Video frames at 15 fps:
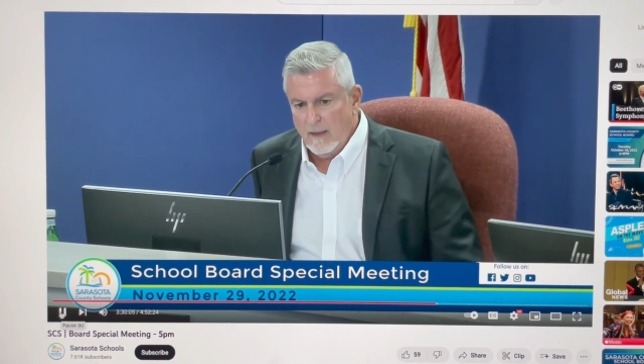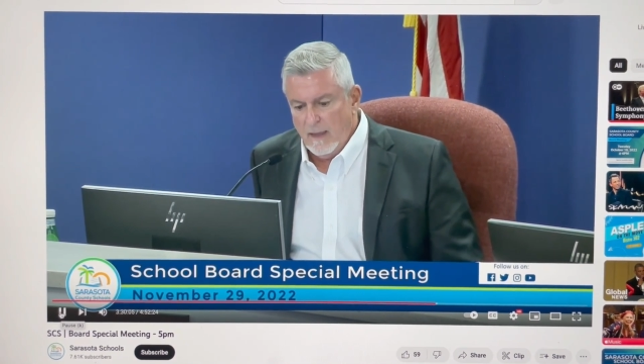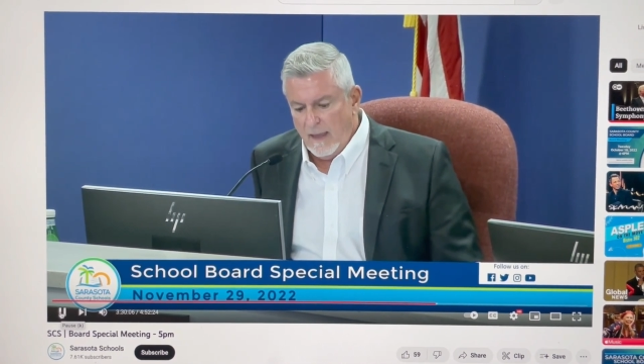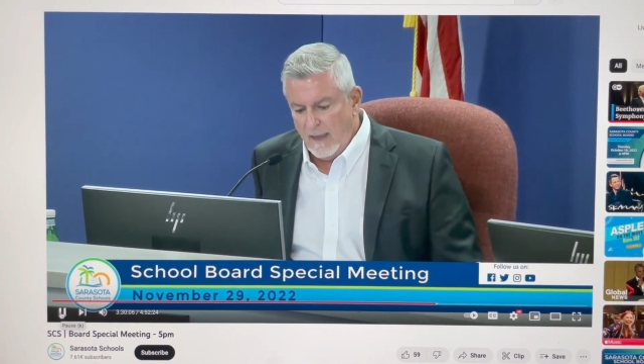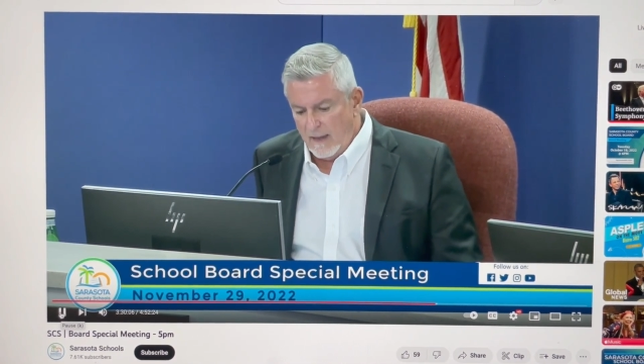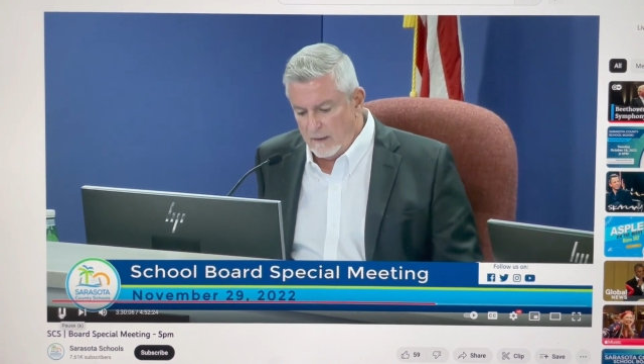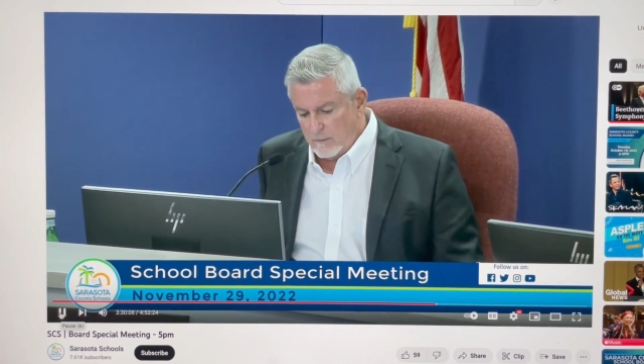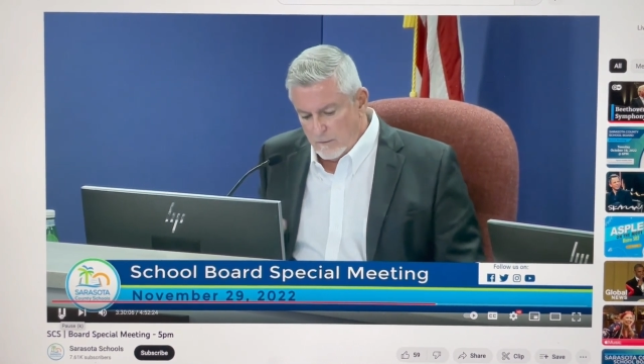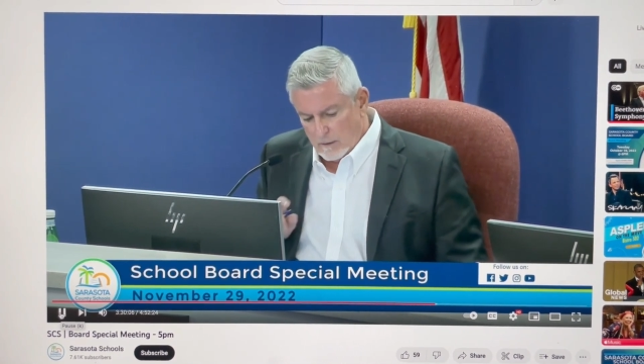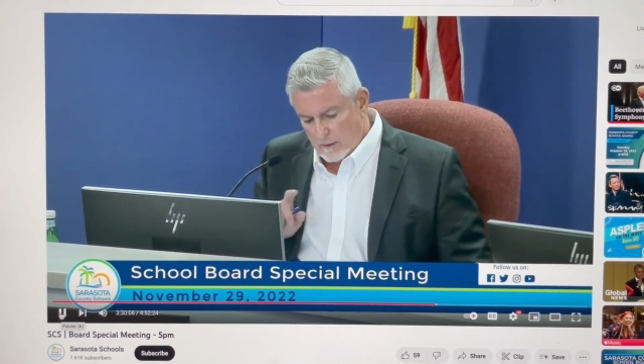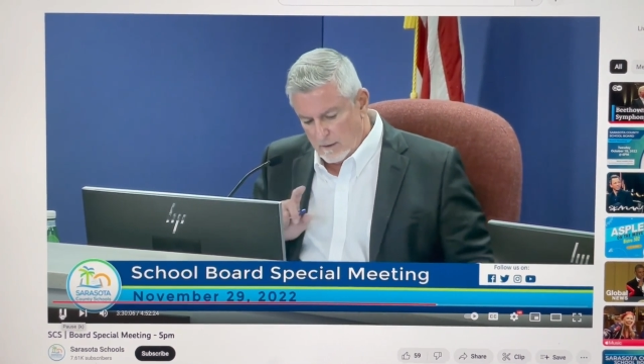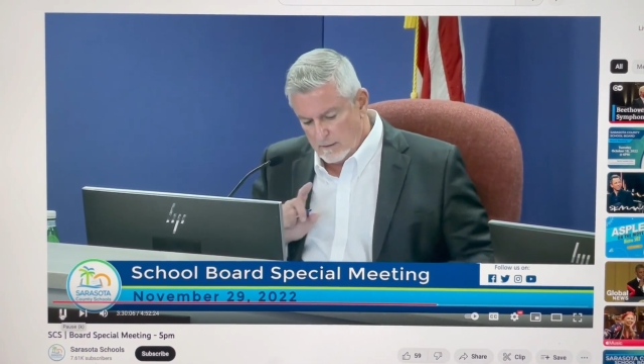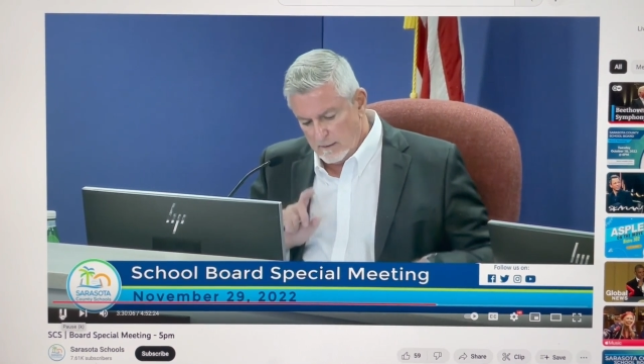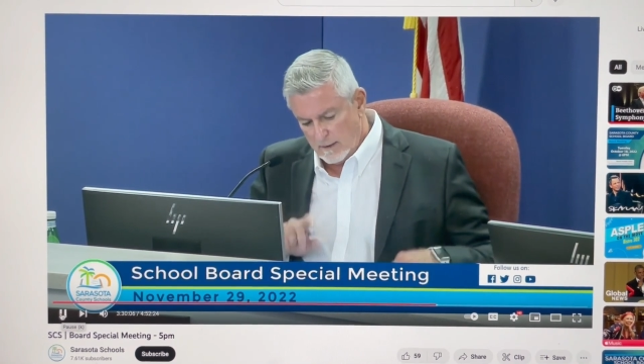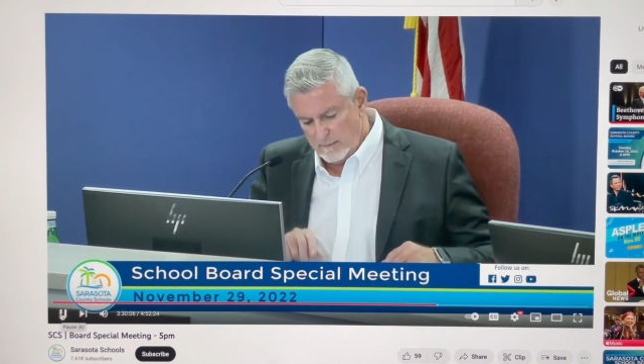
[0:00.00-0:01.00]
And
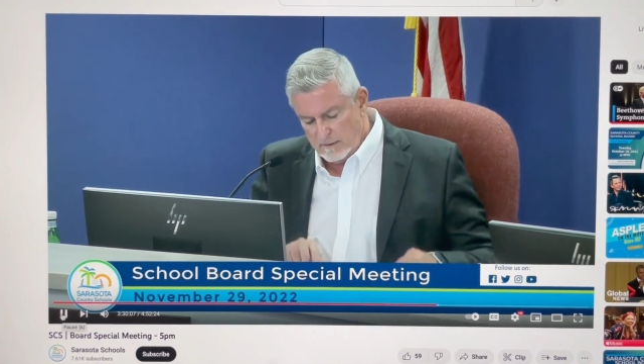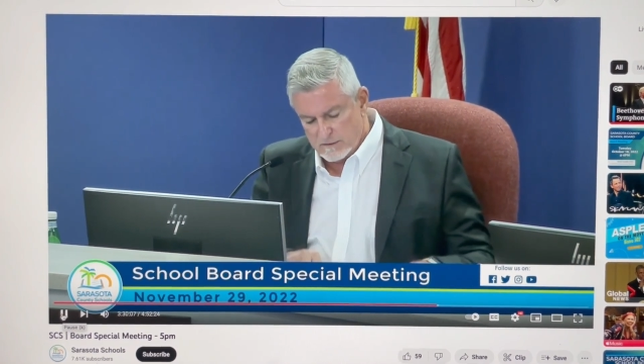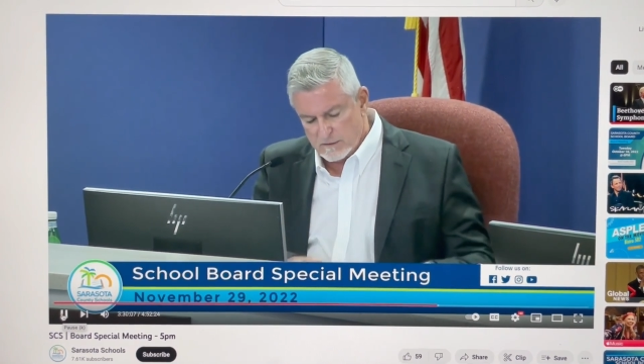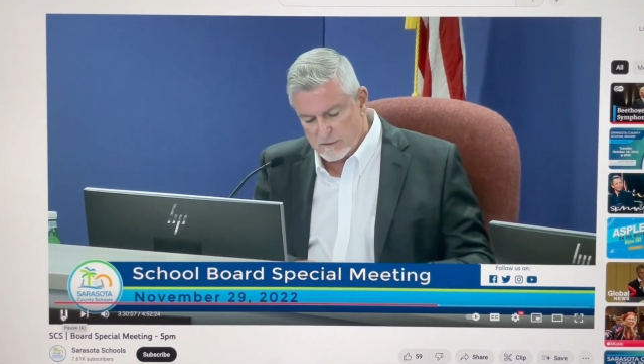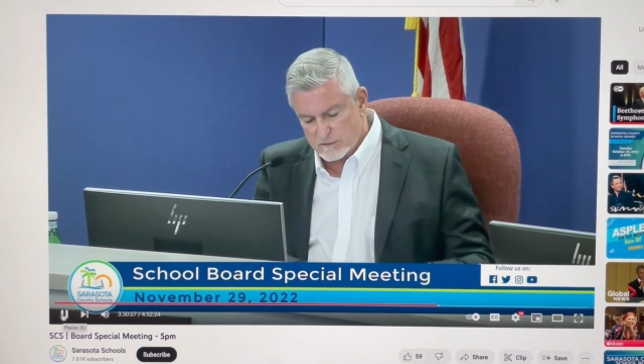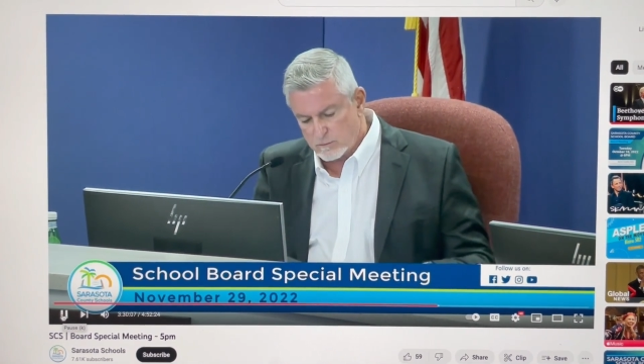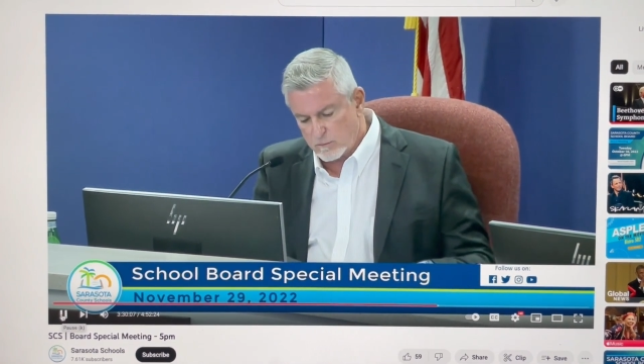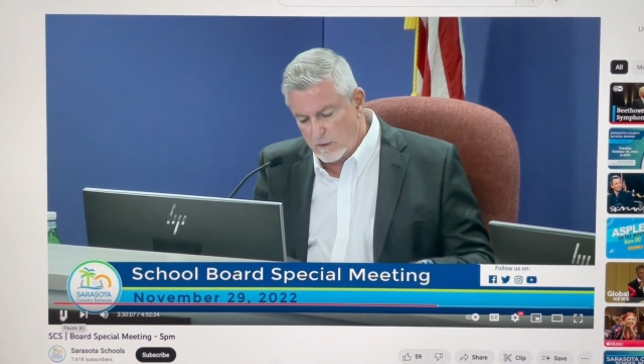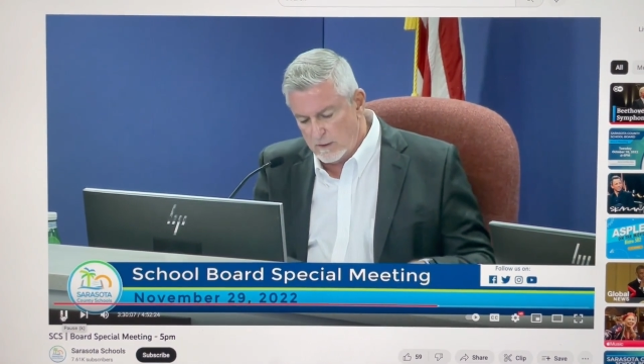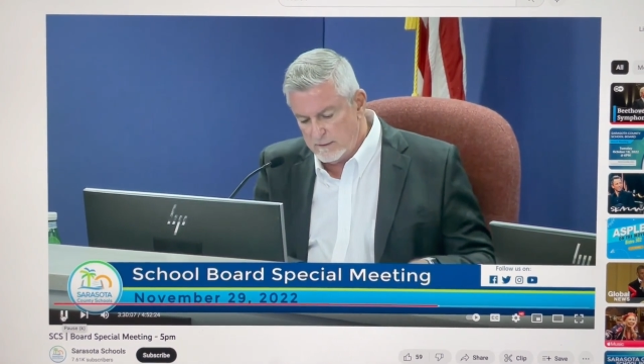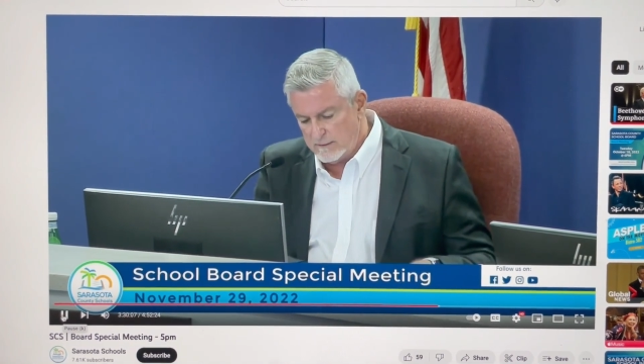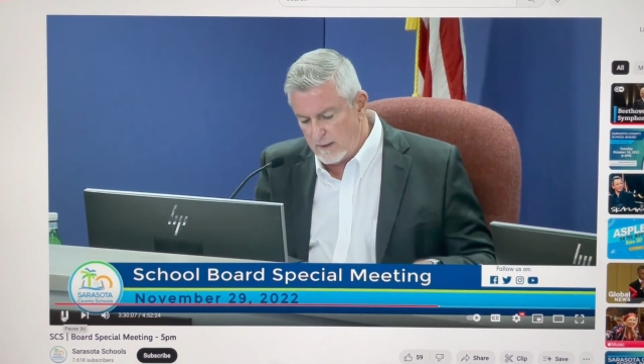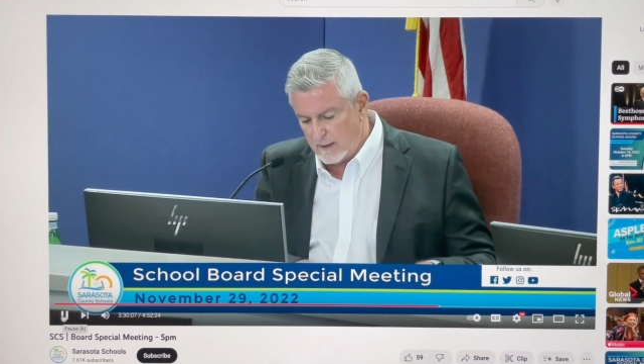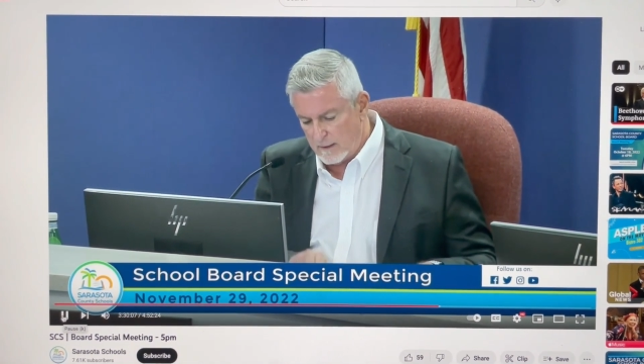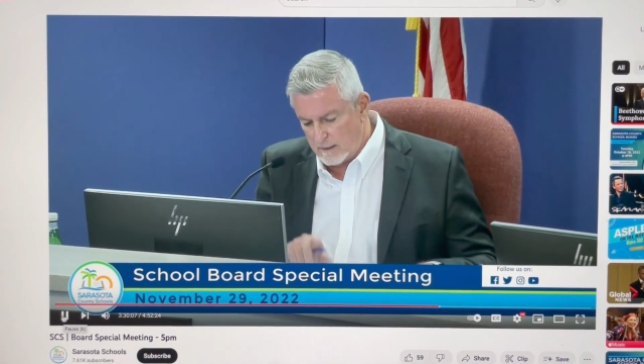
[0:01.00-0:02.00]
let me just run
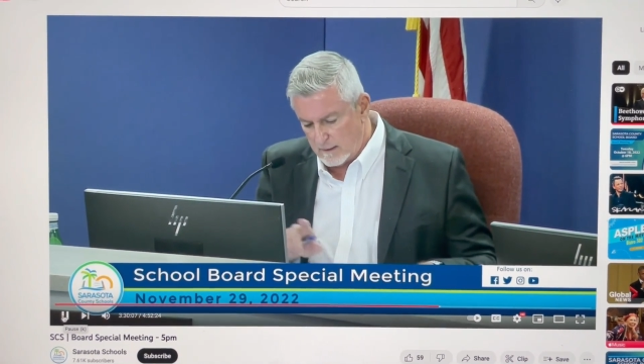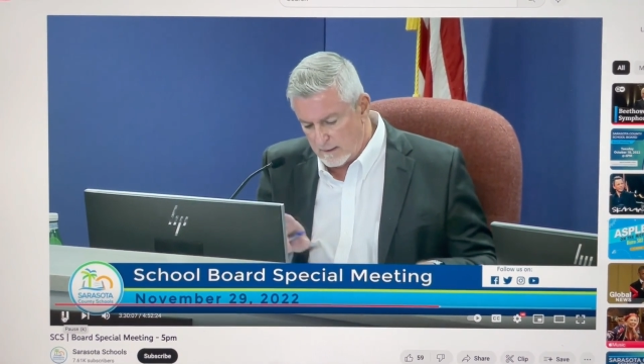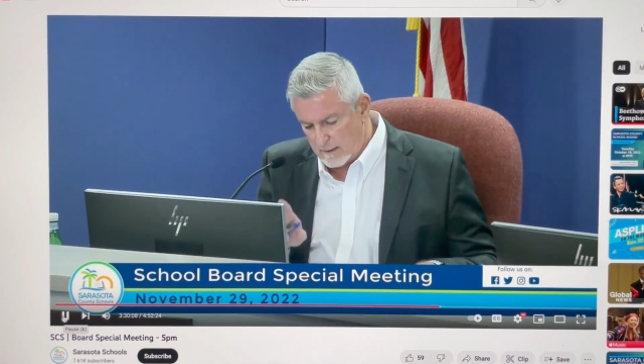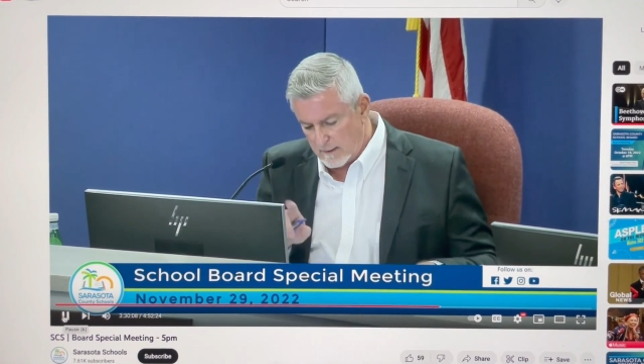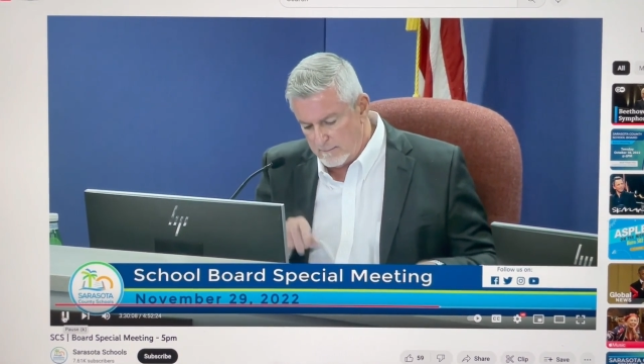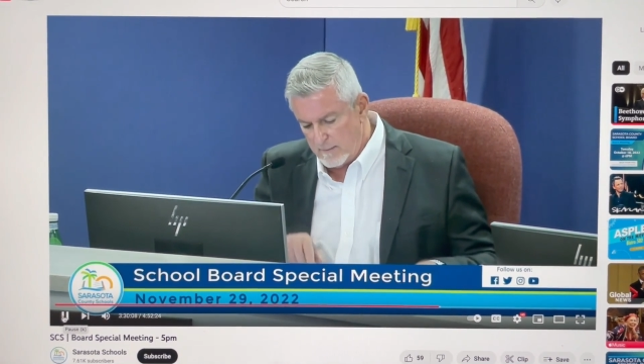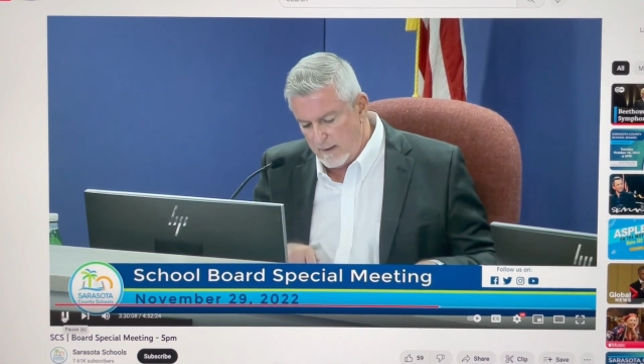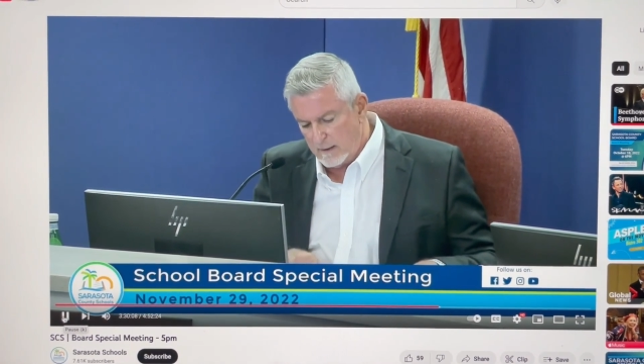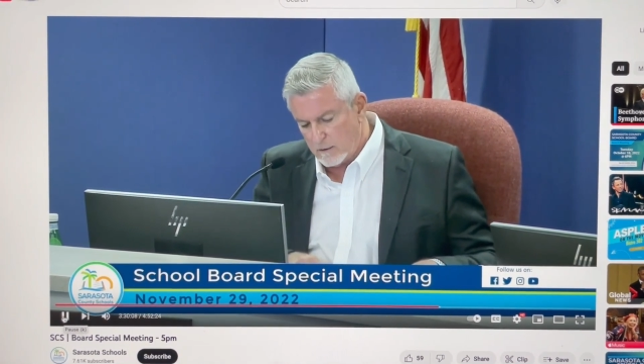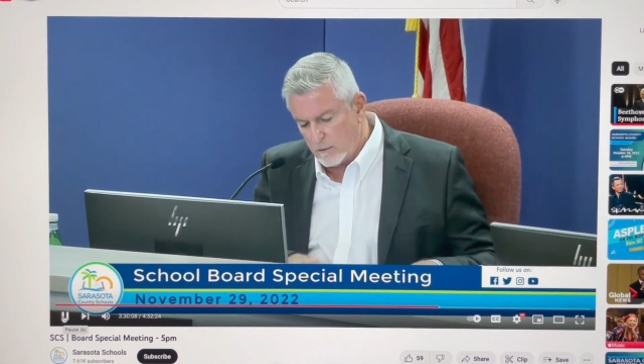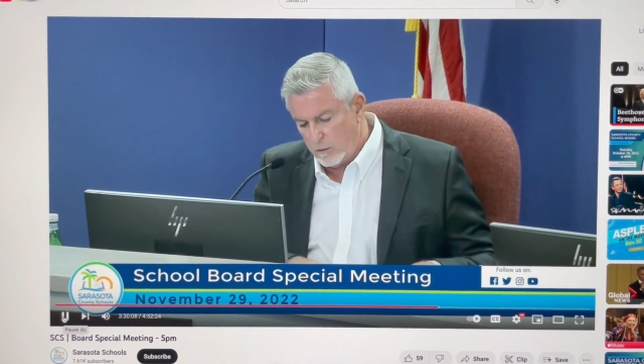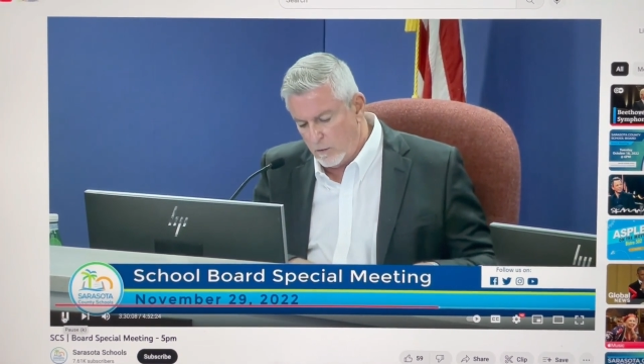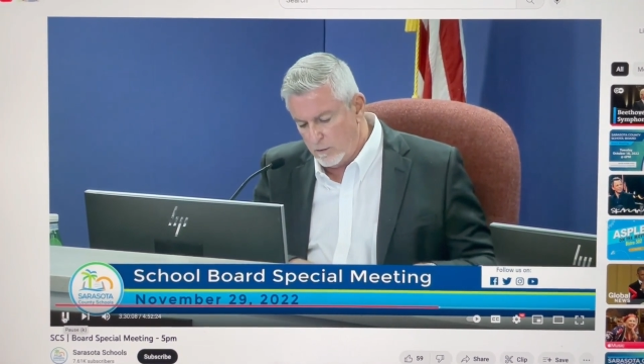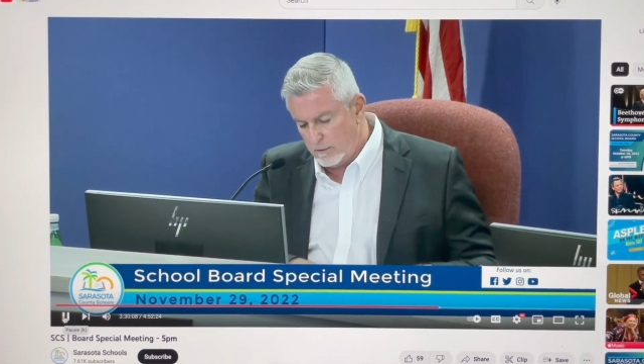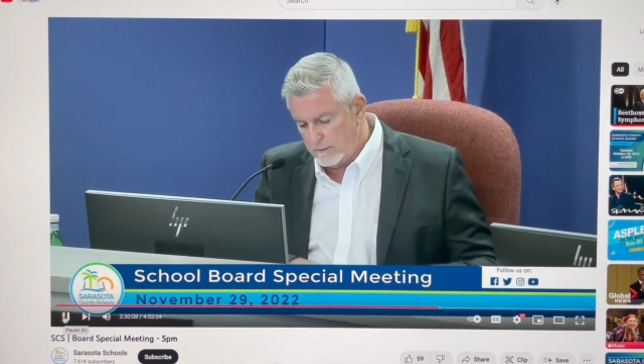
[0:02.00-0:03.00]
down, I made a
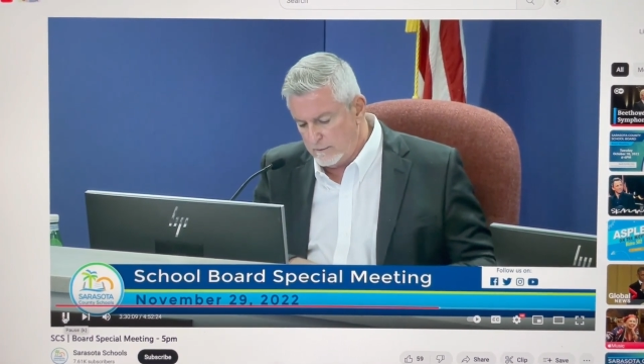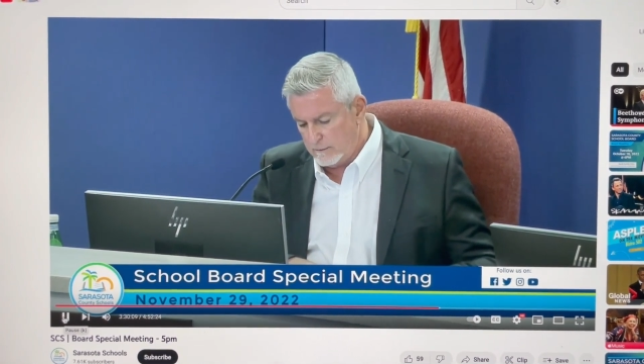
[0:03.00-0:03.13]
quote in the